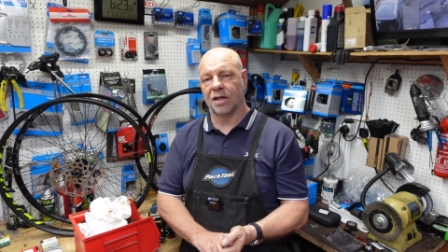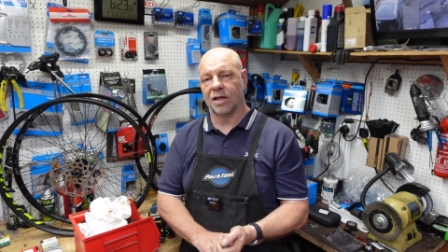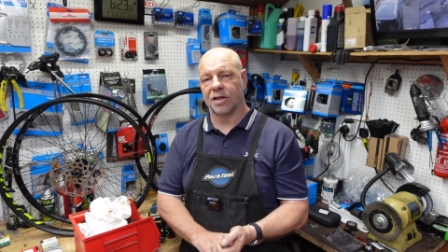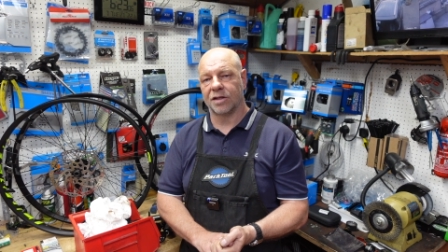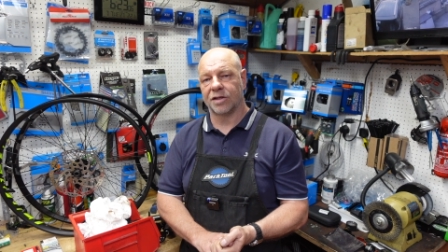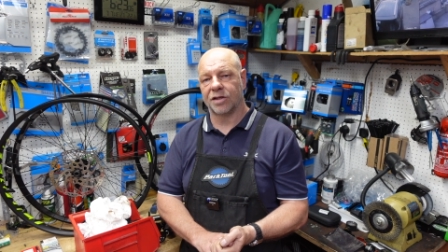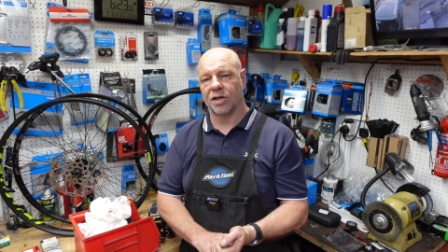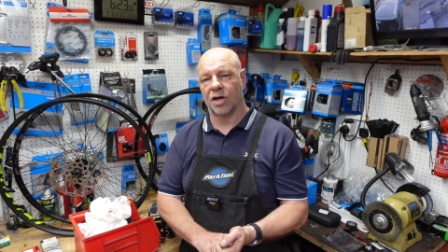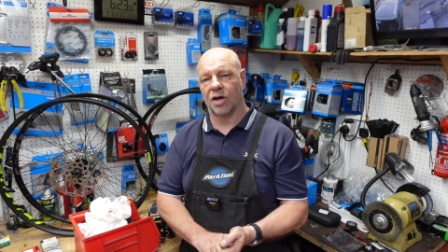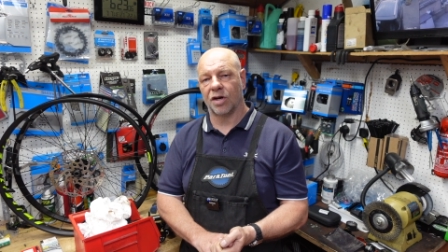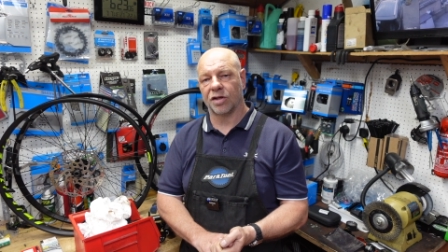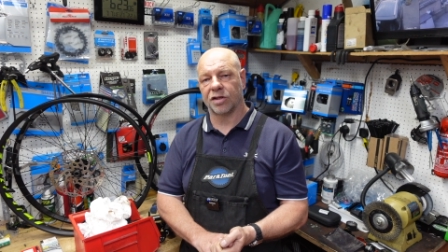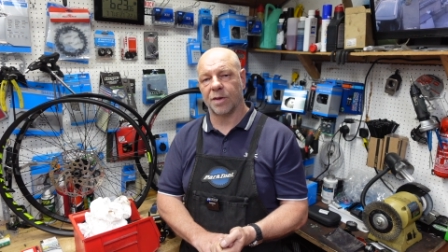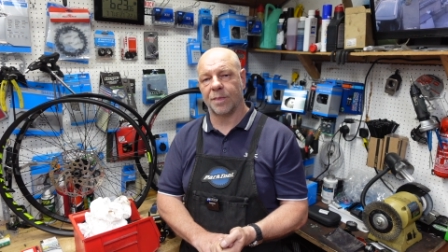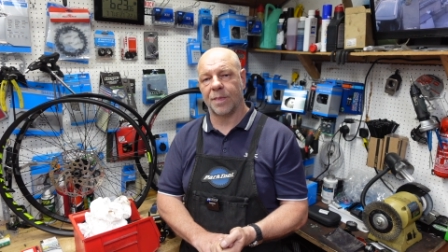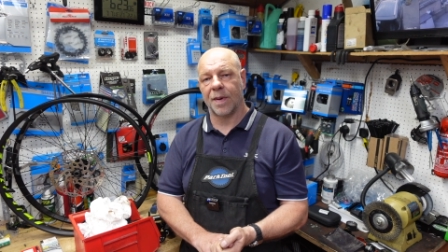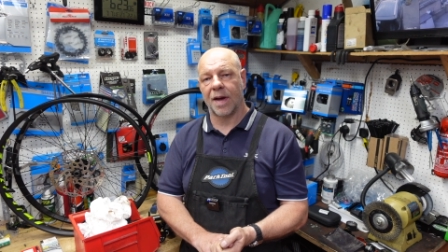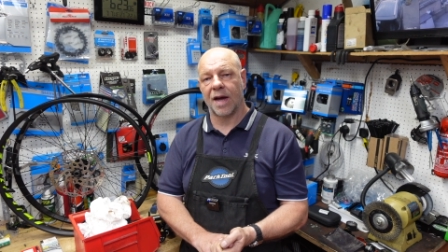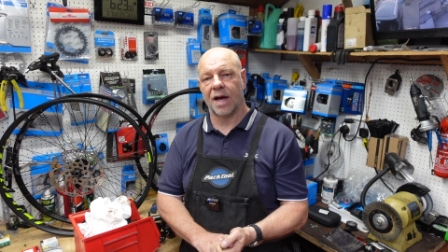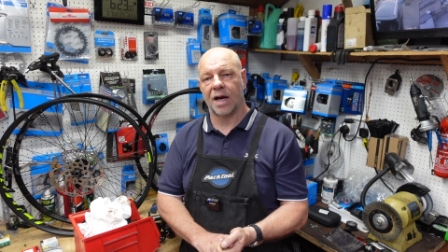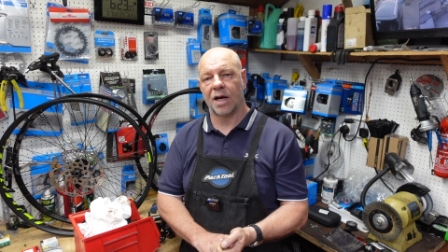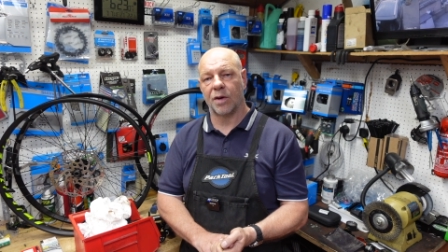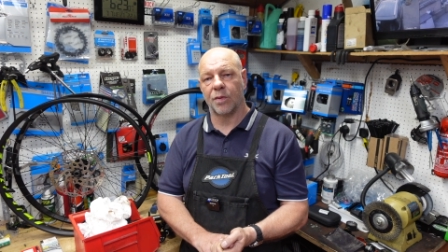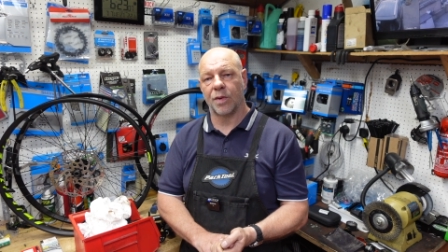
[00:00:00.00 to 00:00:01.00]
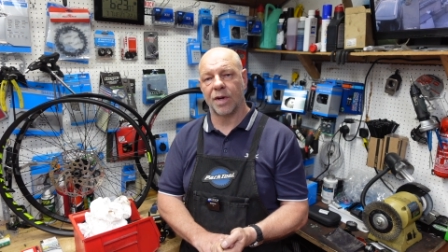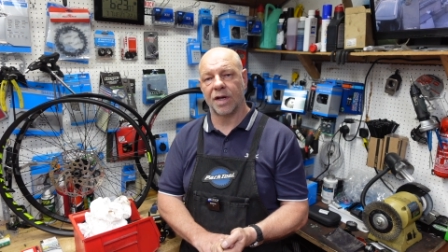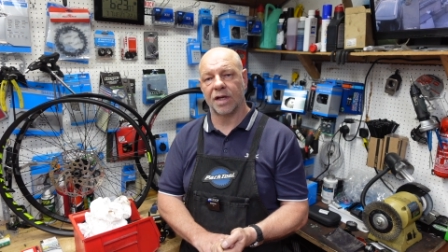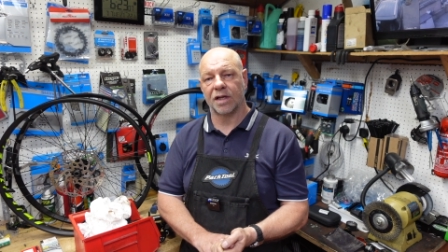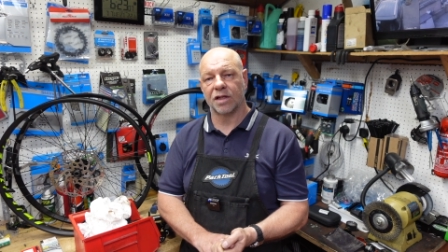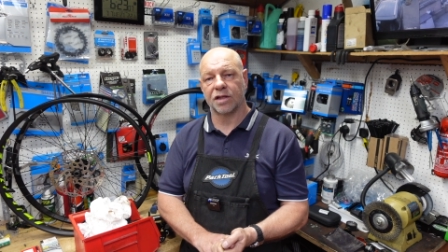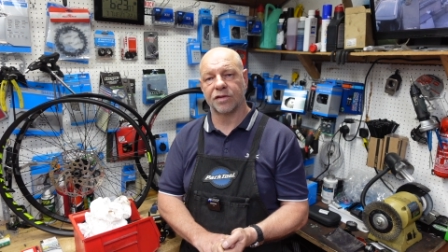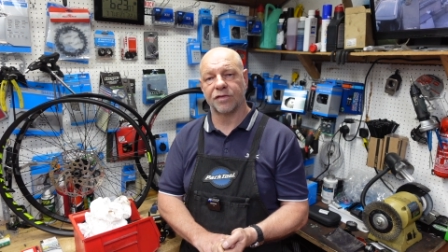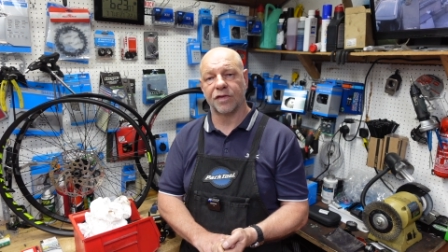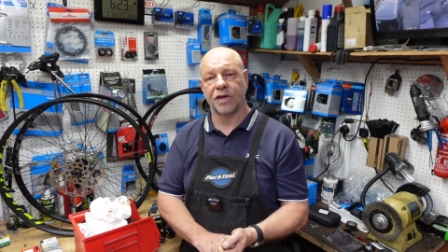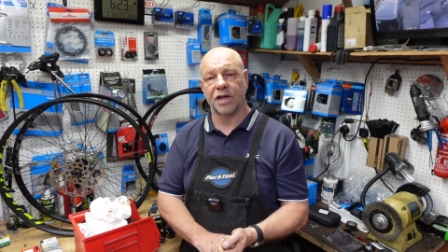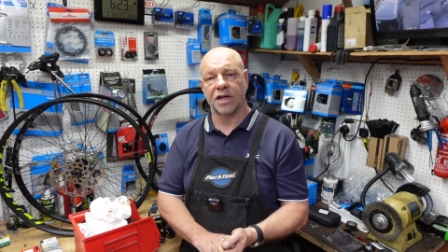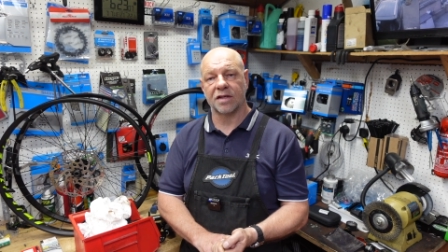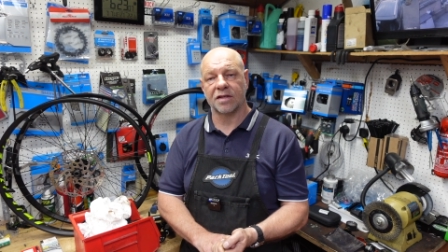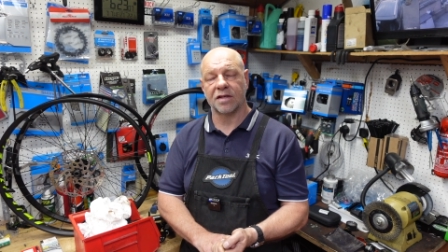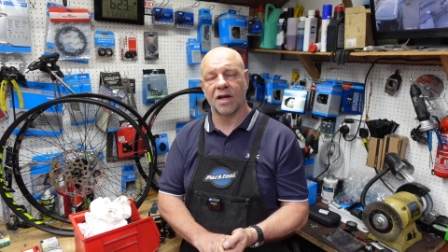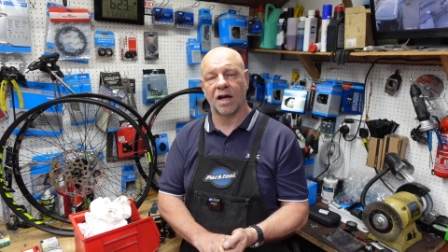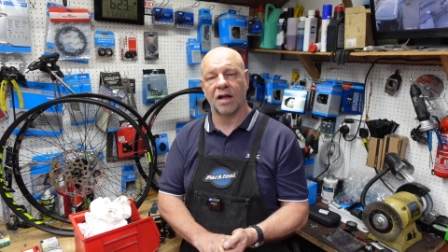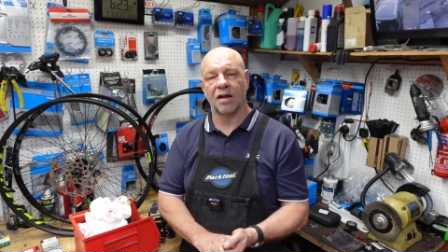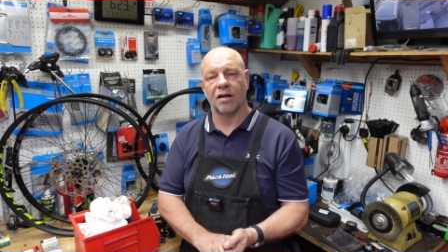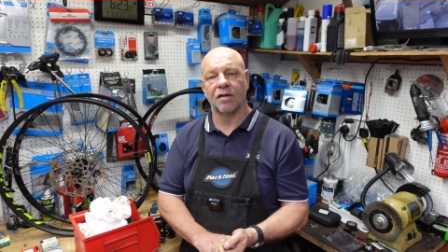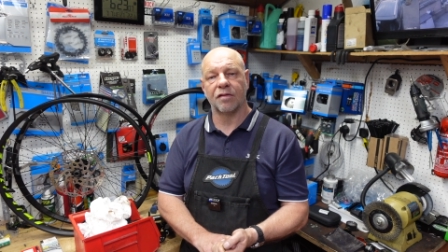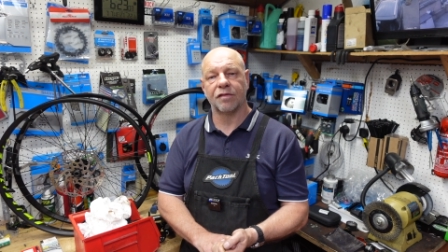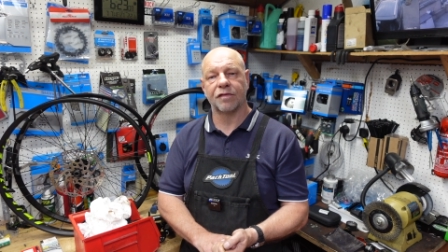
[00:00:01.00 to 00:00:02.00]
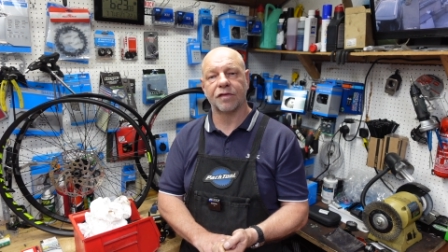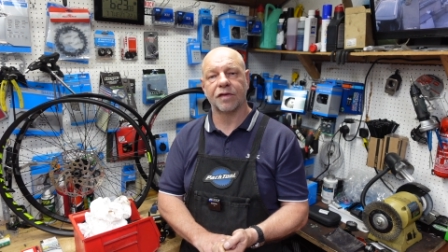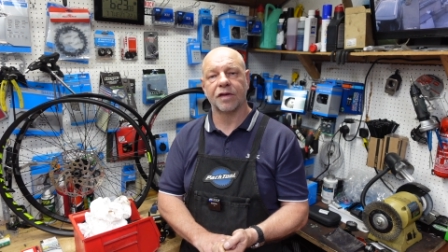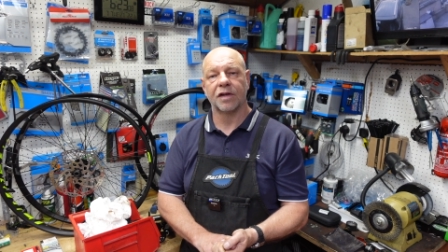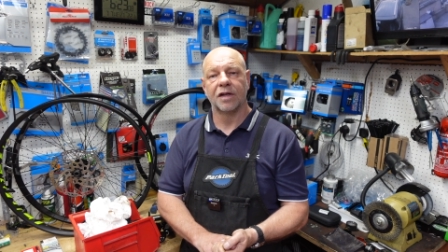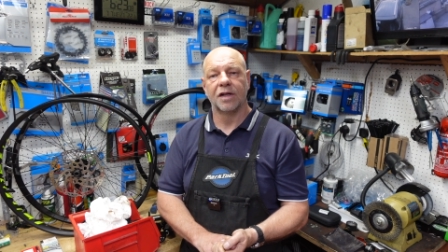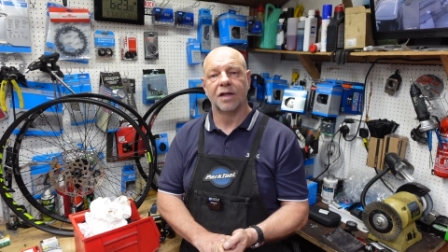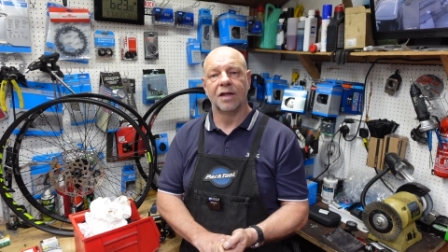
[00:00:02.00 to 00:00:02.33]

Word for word: source a pair of wheels for yourself.